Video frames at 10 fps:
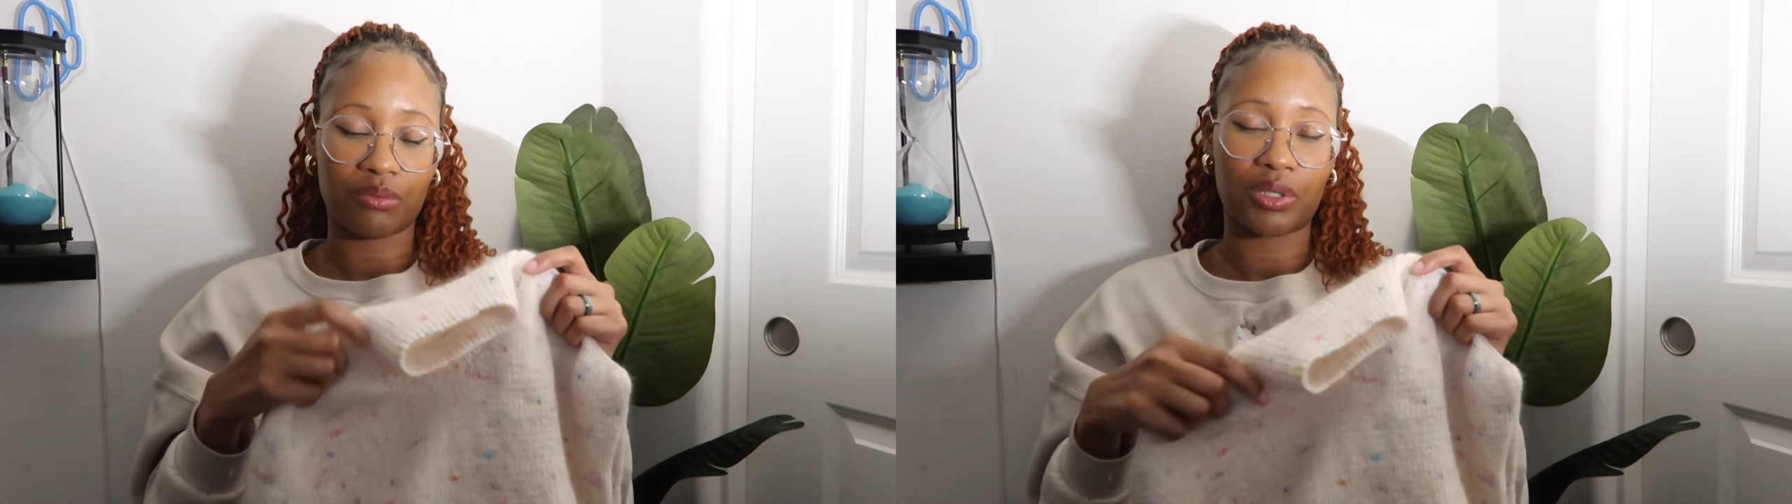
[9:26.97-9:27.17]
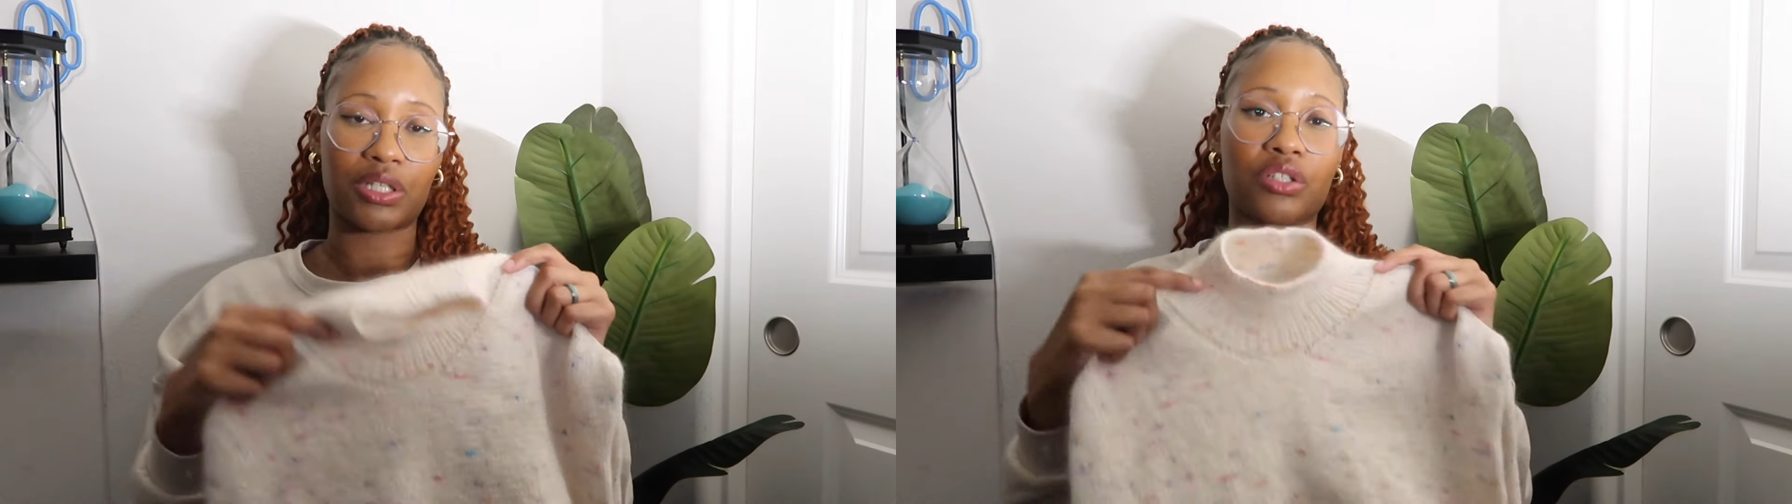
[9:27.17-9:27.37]

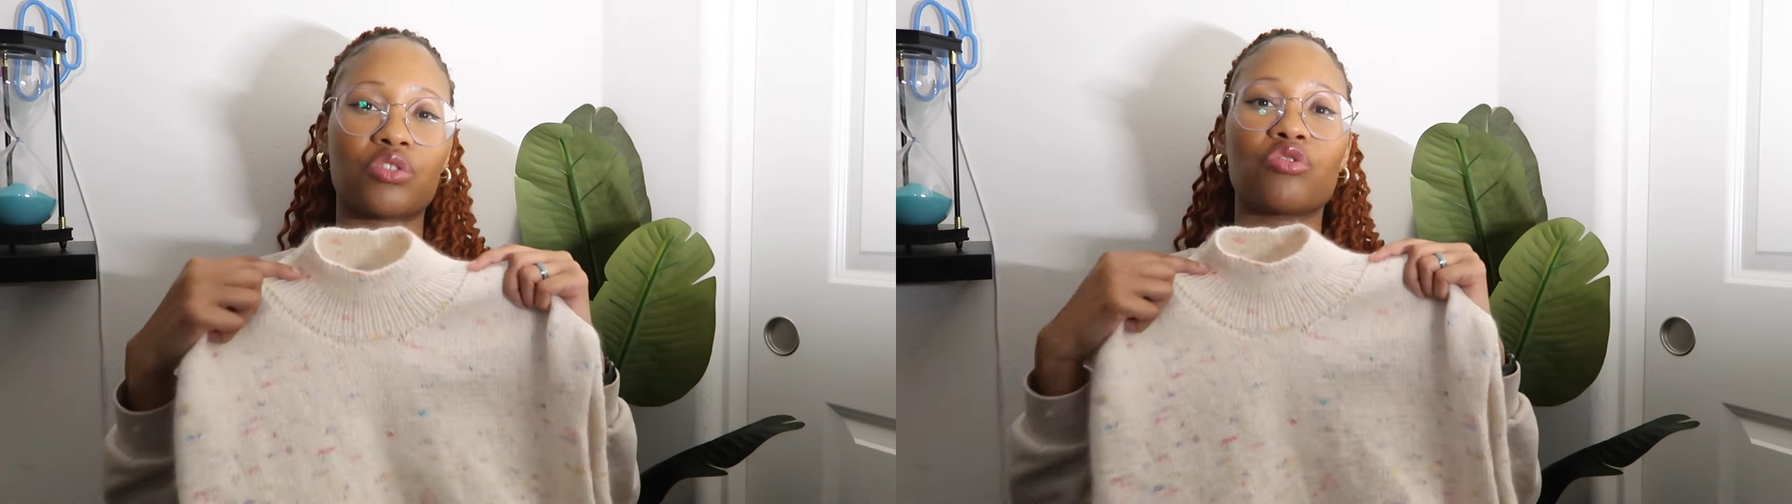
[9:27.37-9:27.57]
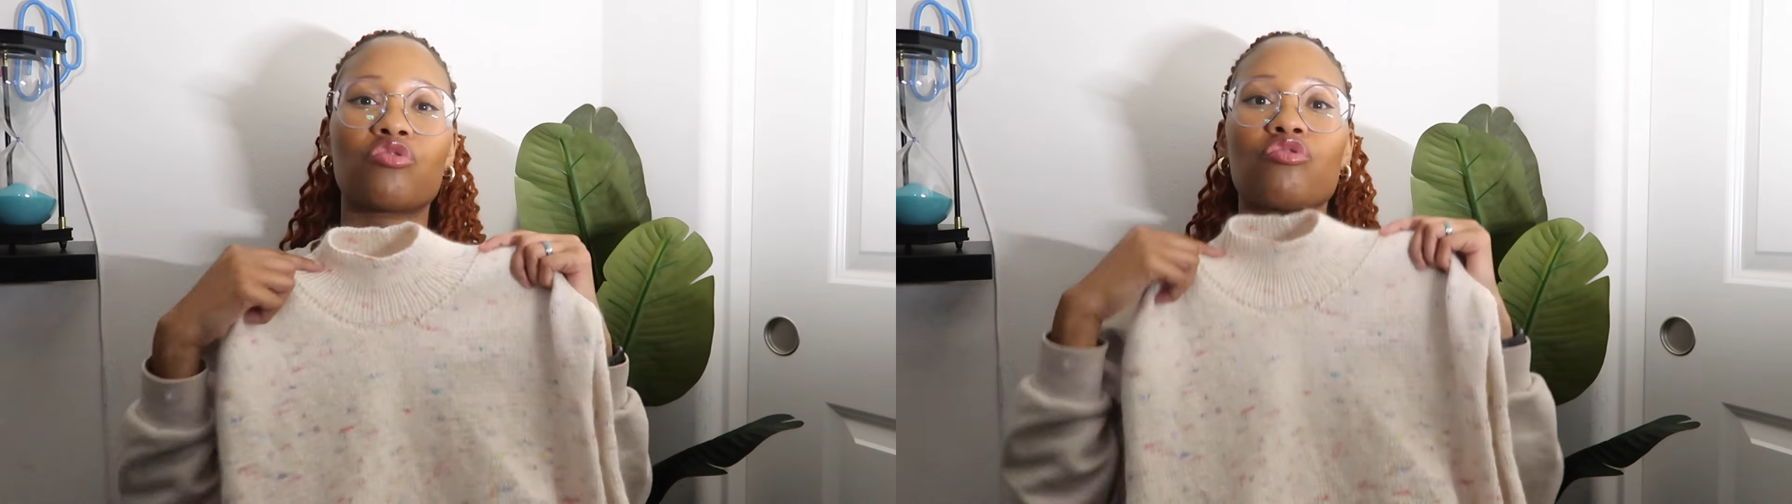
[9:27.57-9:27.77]
be
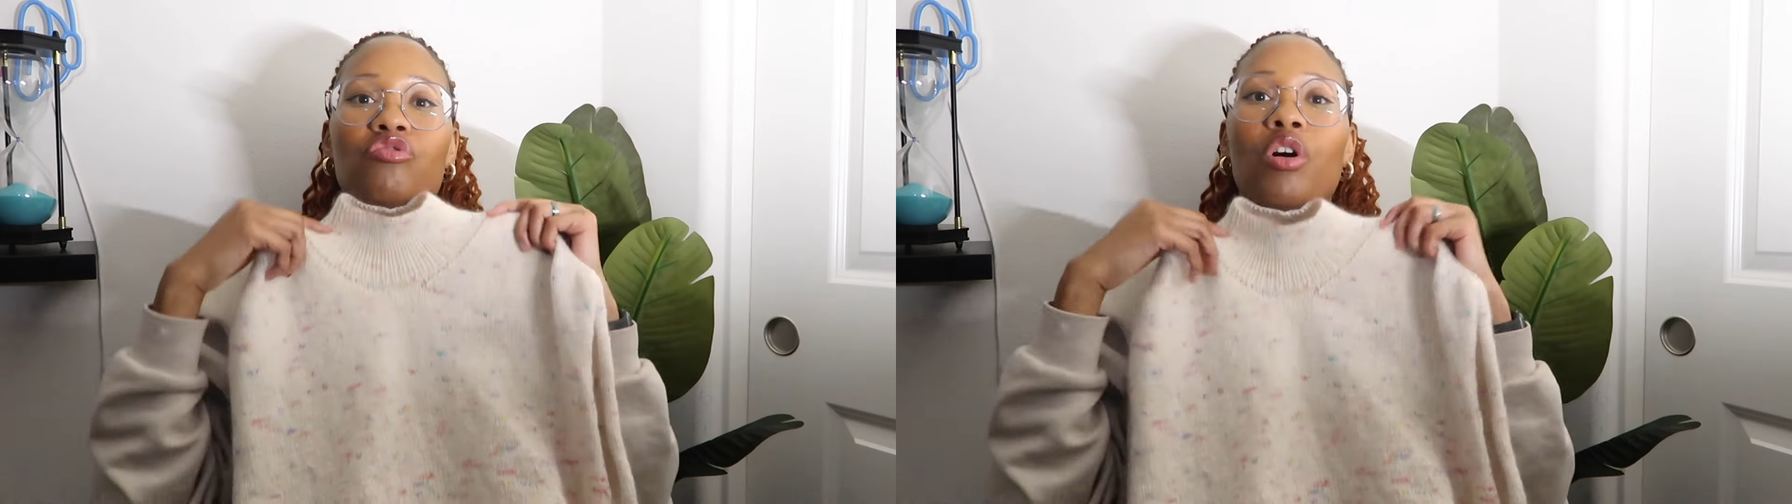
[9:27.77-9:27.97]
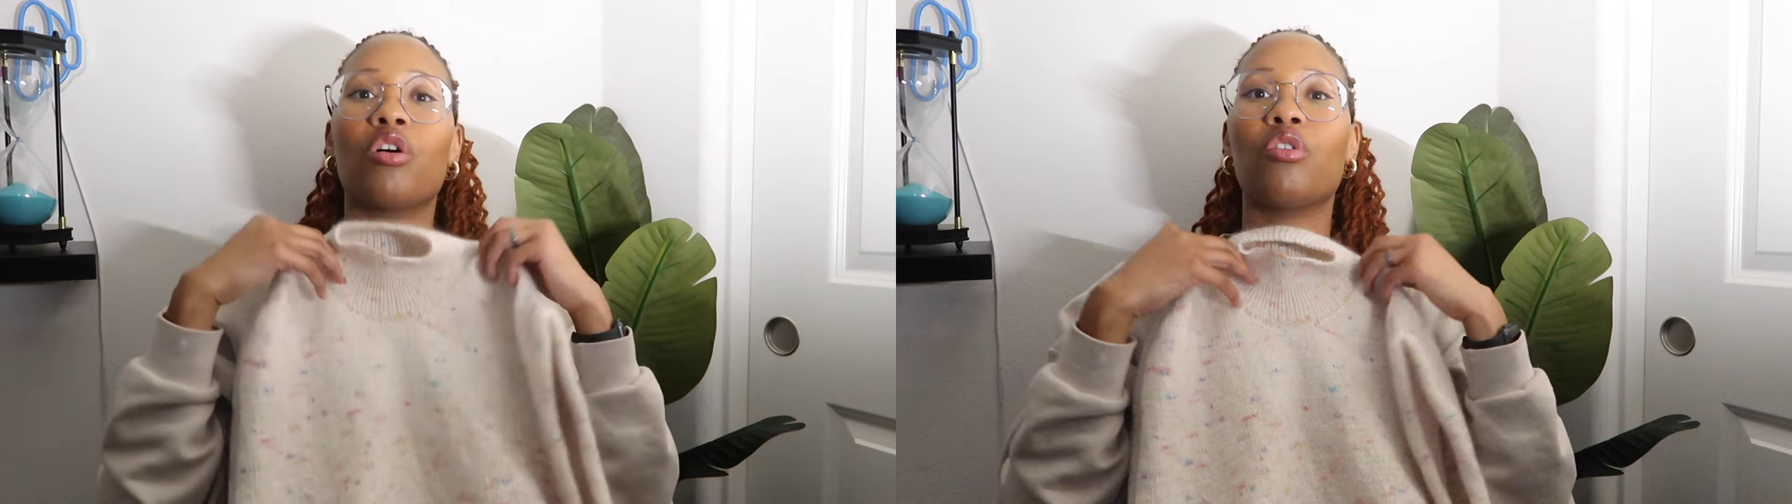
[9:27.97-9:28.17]

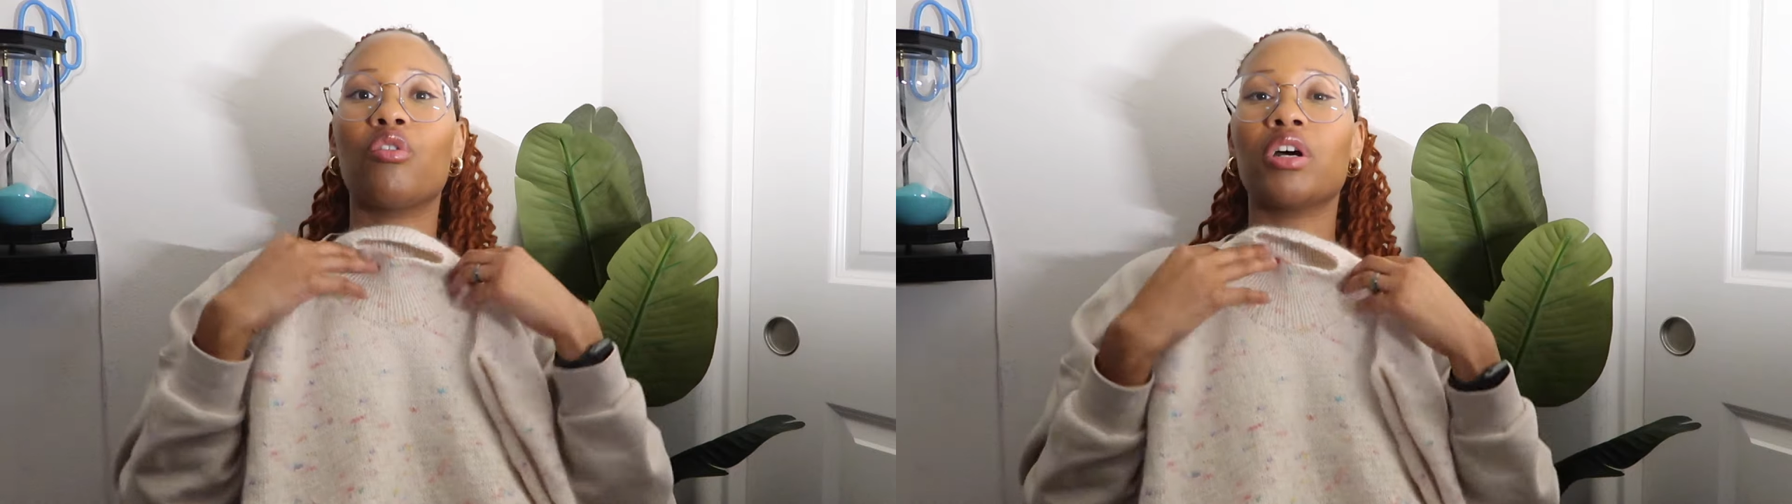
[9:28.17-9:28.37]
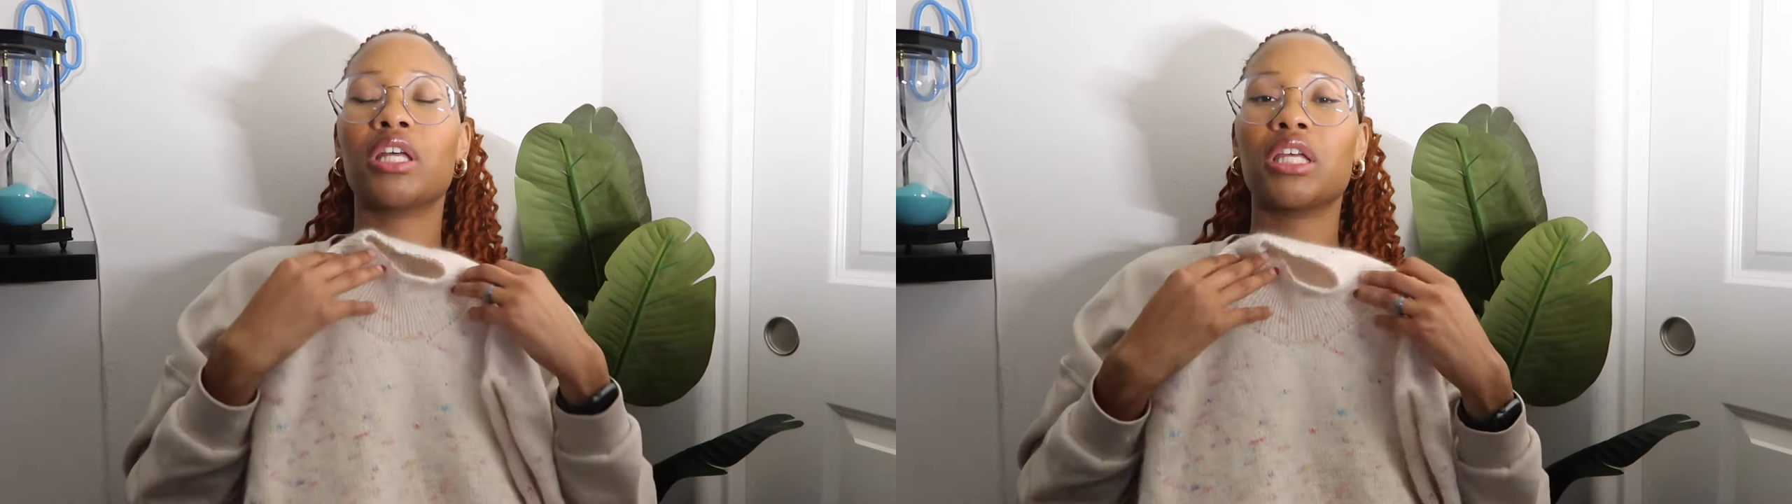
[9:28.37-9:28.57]
so